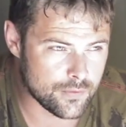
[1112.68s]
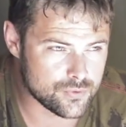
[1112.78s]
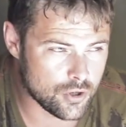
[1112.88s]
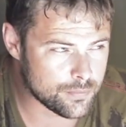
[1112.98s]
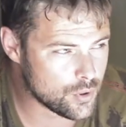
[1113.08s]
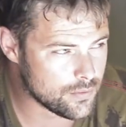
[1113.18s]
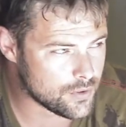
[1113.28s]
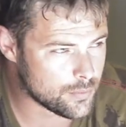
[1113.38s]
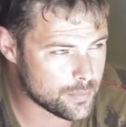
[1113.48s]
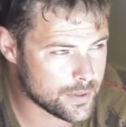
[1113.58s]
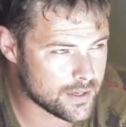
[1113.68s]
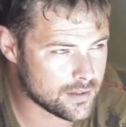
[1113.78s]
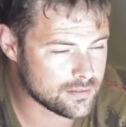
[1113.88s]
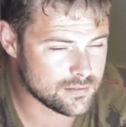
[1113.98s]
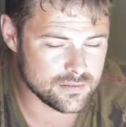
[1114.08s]
tried moving them a bit,
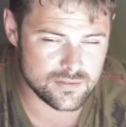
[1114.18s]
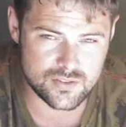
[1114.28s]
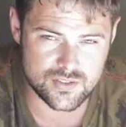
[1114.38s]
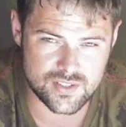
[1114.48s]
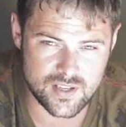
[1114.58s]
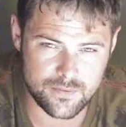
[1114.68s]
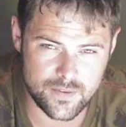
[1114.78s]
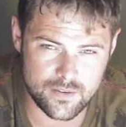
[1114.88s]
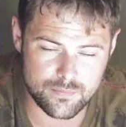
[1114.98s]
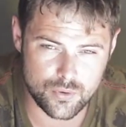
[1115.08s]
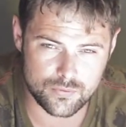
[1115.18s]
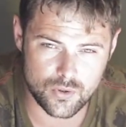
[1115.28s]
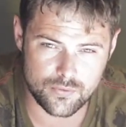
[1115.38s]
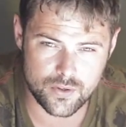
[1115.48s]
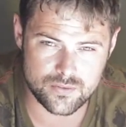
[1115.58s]
see if they've moved
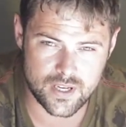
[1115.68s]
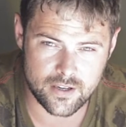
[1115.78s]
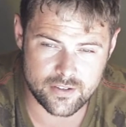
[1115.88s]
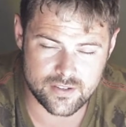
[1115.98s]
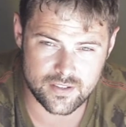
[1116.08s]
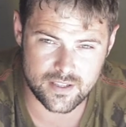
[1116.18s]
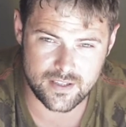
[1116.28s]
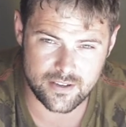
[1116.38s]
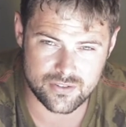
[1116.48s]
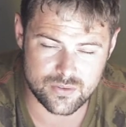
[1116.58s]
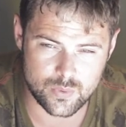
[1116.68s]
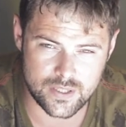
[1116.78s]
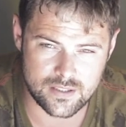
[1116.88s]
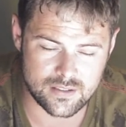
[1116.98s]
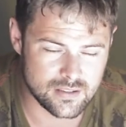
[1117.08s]
off those areas and they're nearer to weed,